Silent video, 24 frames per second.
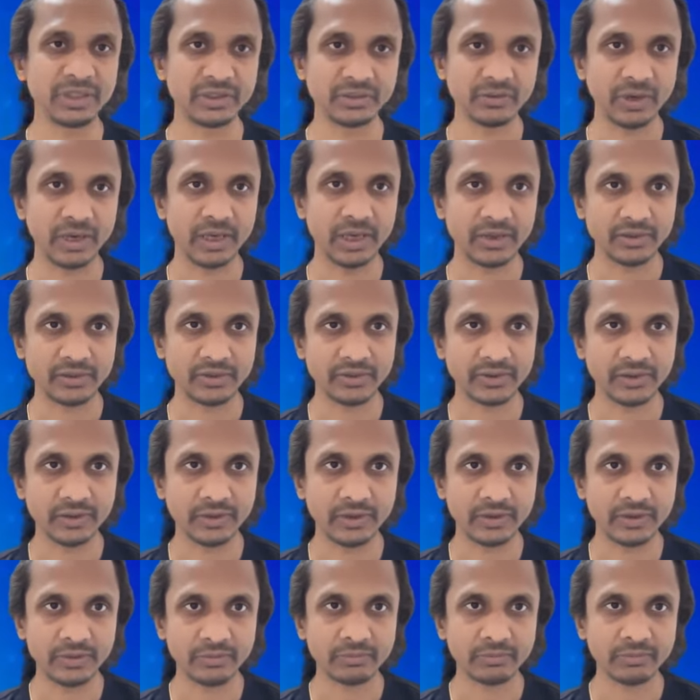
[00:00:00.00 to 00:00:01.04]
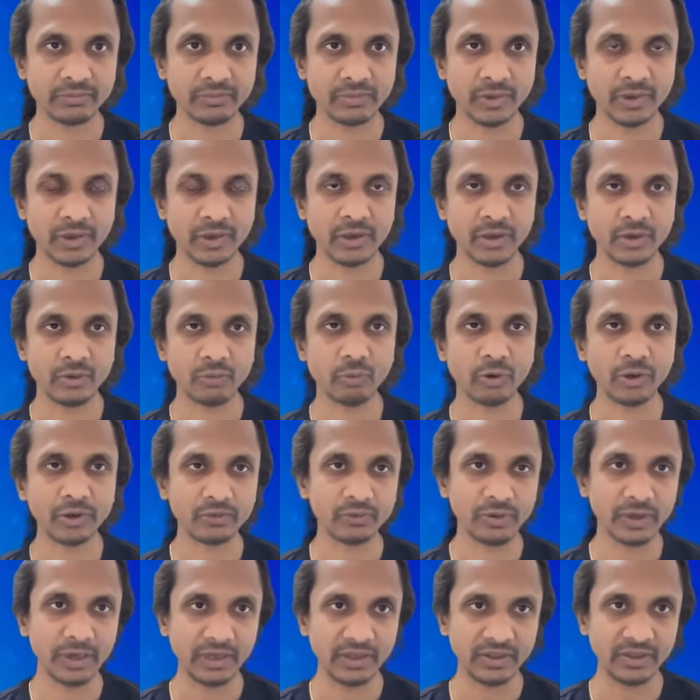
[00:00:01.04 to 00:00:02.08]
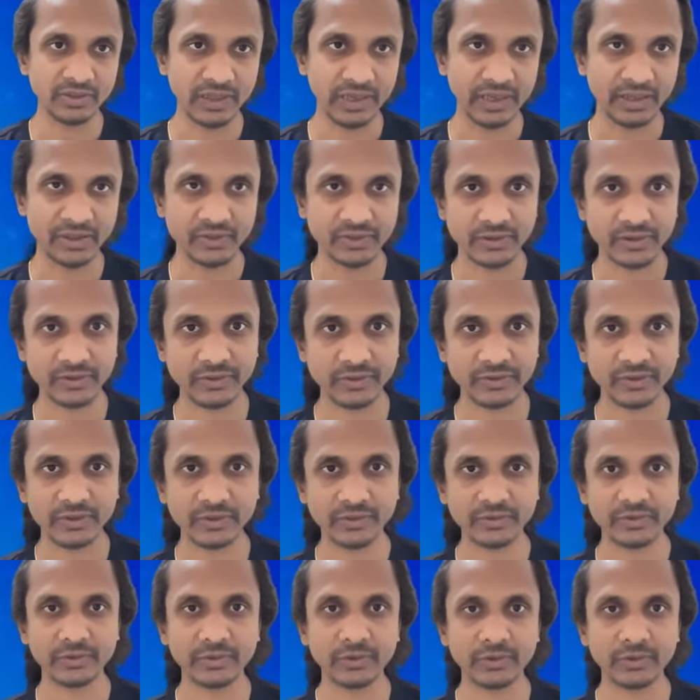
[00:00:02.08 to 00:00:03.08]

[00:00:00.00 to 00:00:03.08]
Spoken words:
B3X quant trading side is concerned.